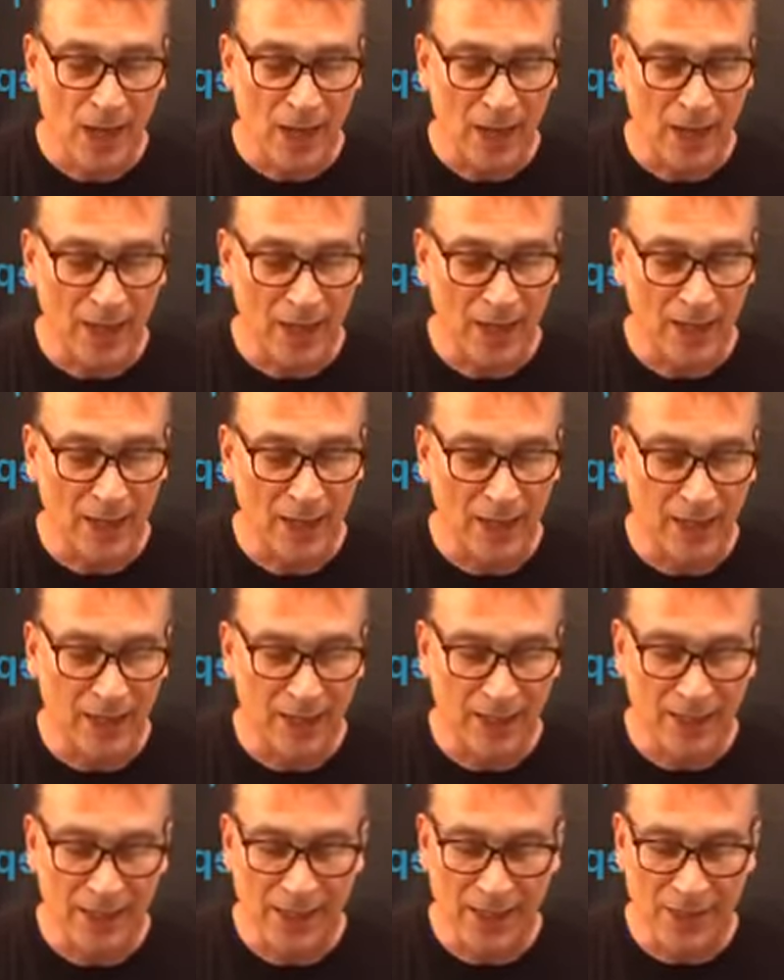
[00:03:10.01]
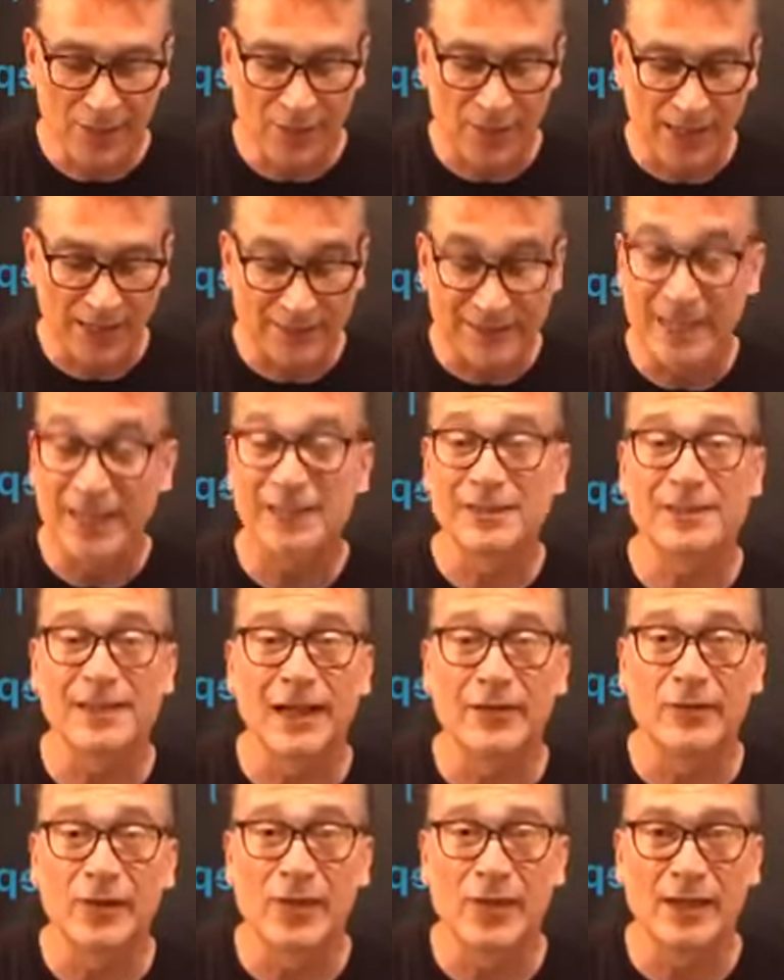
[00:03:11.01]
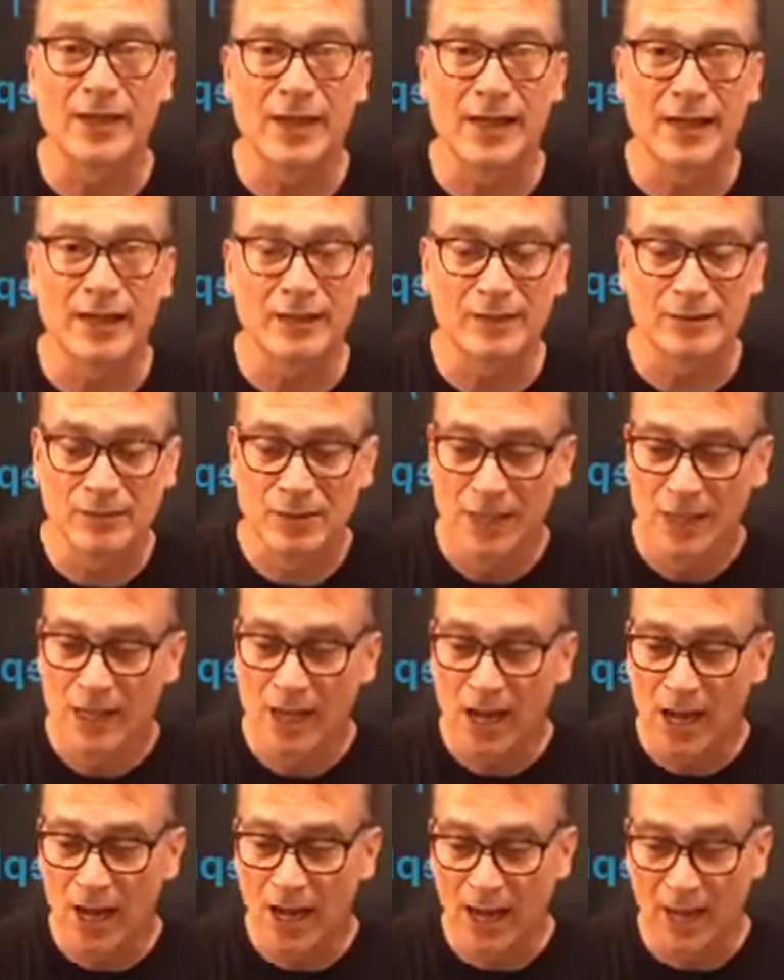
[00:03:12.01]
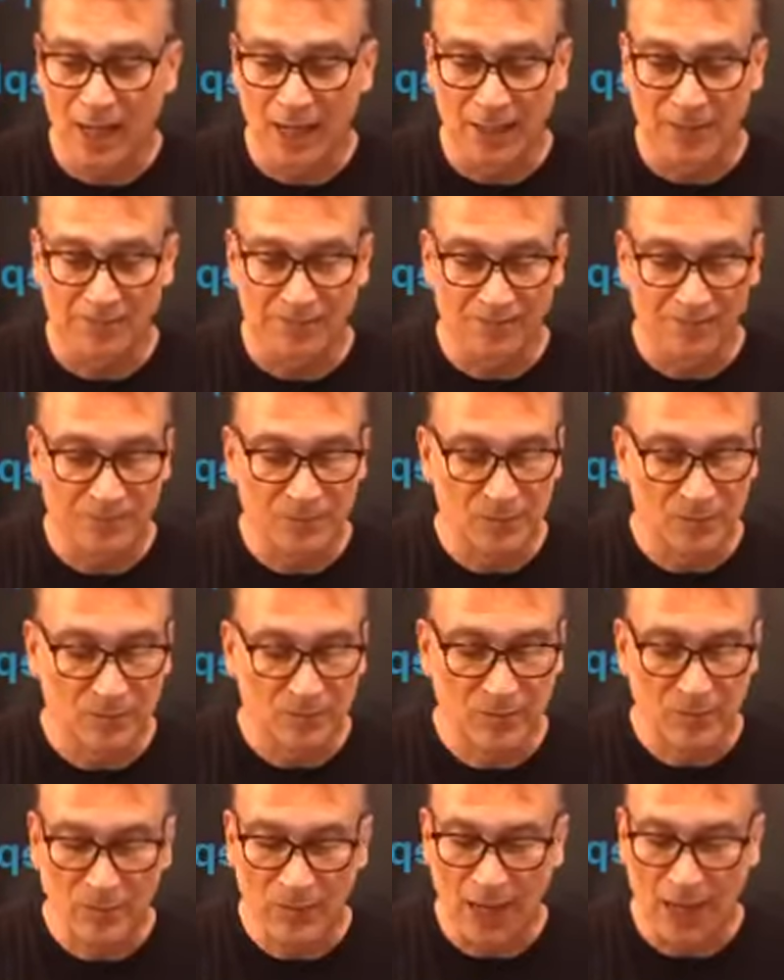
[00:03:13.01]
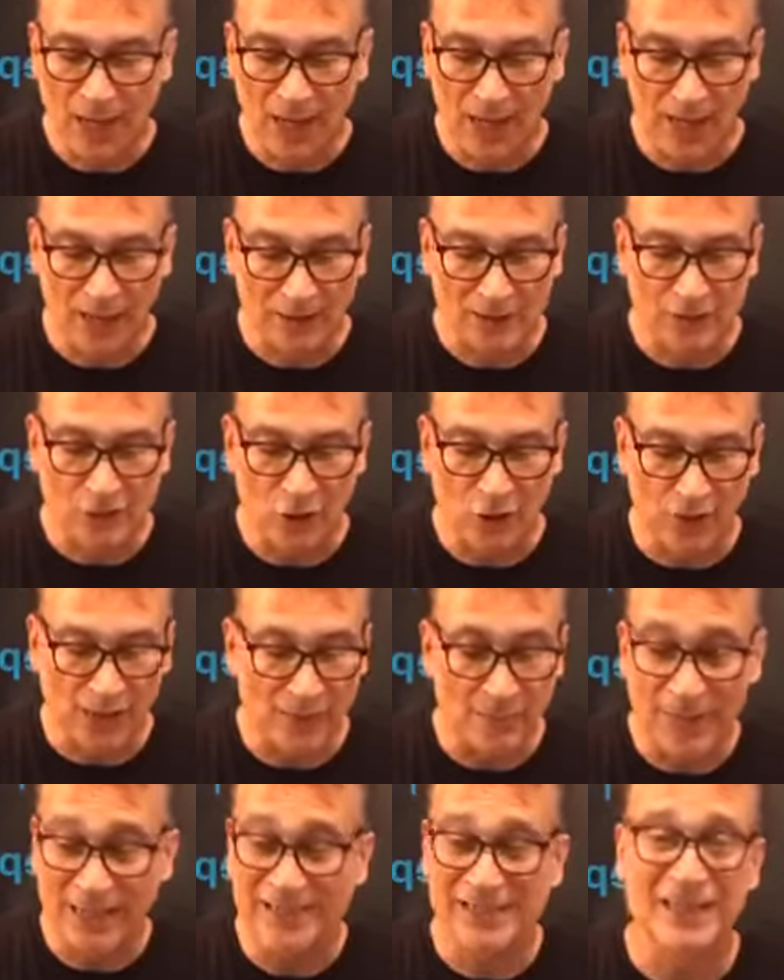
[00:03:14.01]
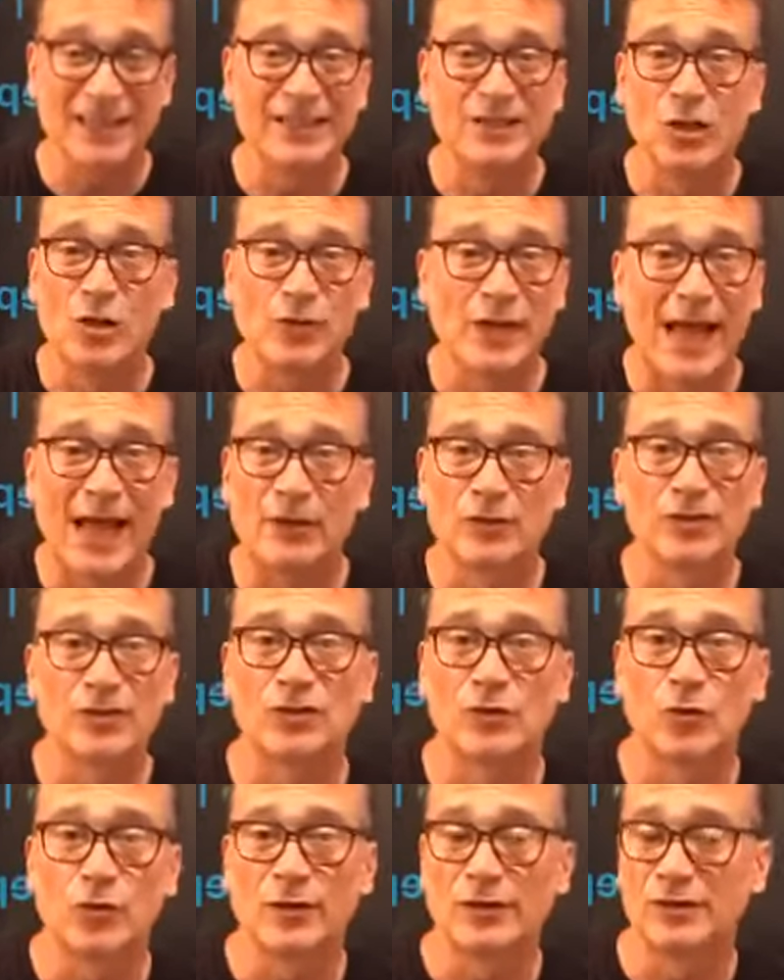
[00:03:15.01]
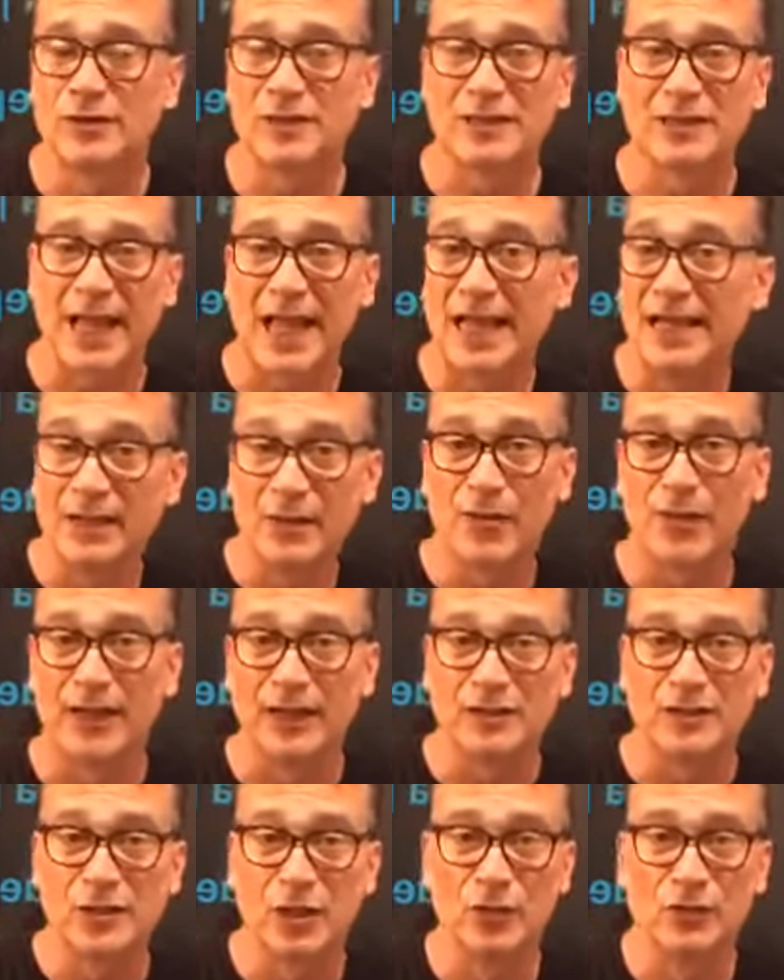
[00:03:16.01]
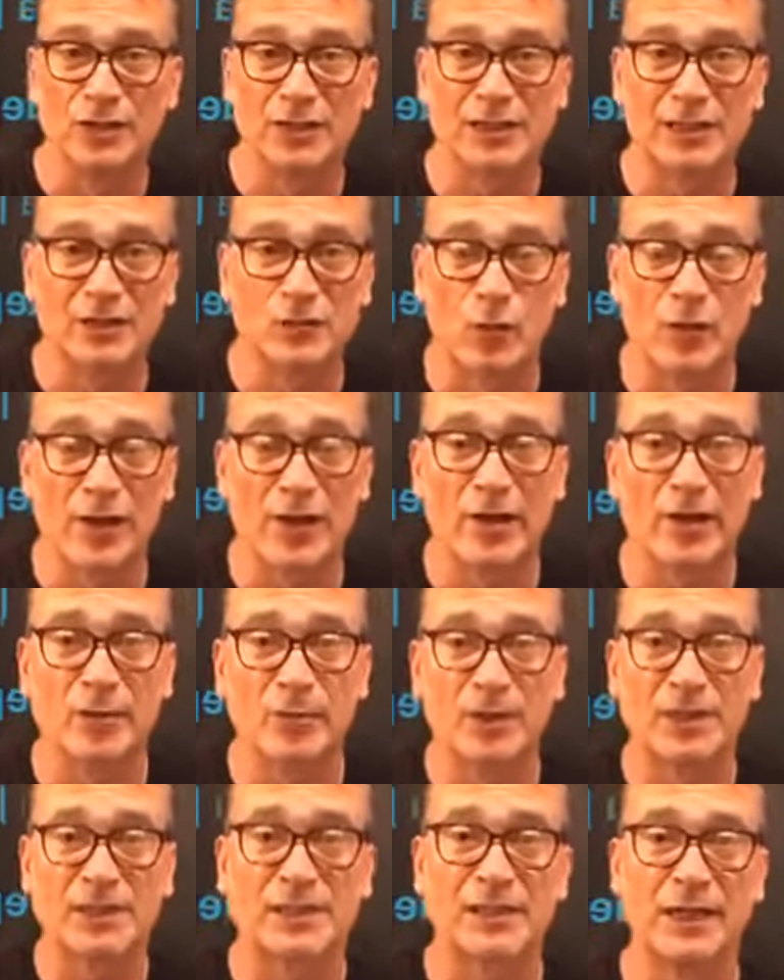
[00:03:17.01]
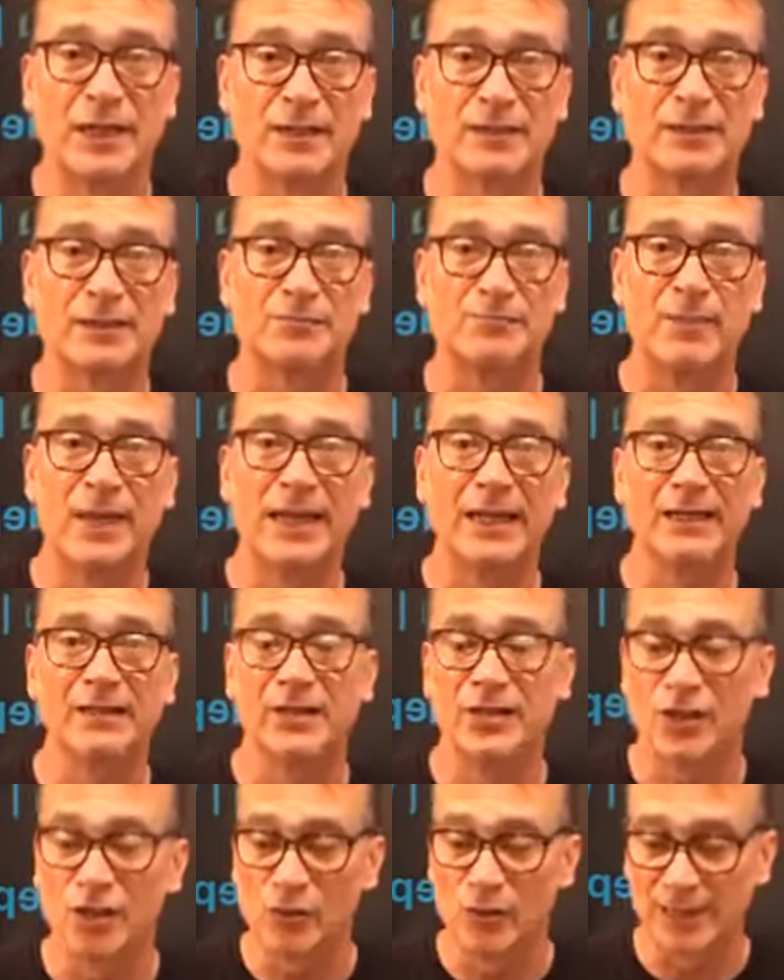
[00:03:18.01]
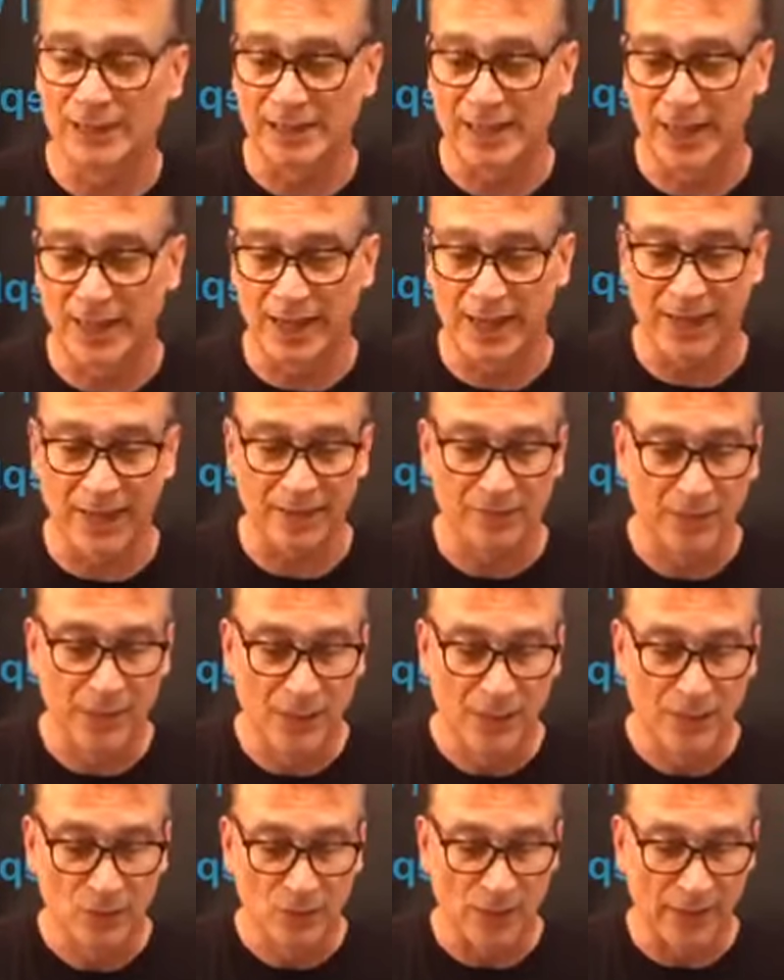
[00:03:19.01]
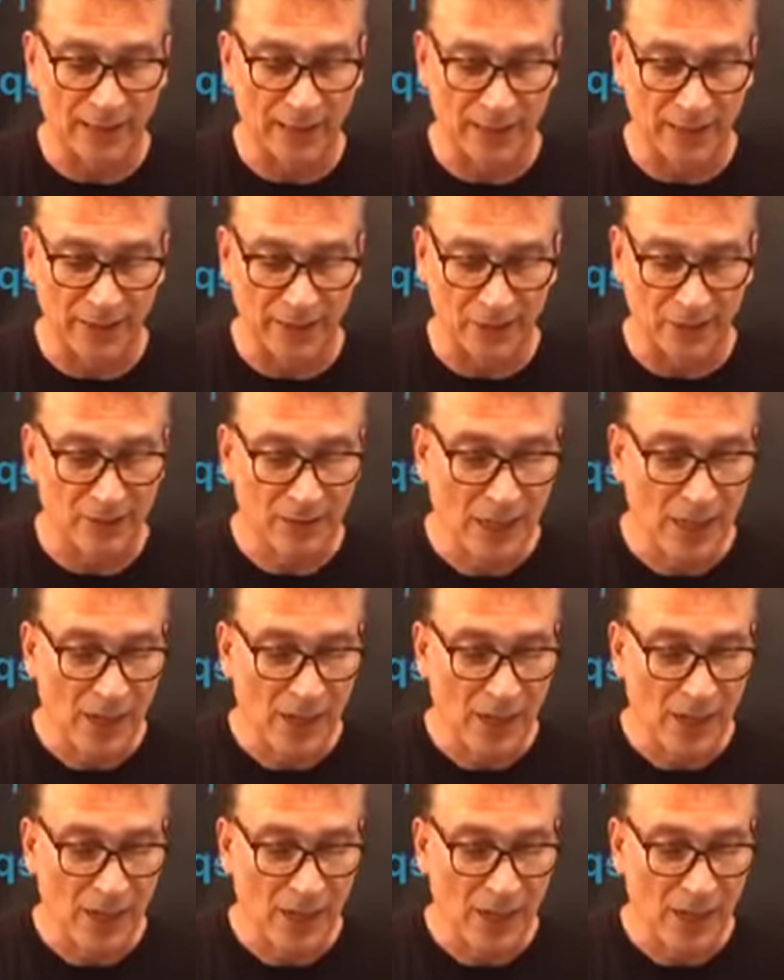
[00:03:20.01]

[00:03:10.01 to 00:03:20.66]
They test everything there. So they basically don't outsource anything. So this is 100% made in the USA regulator.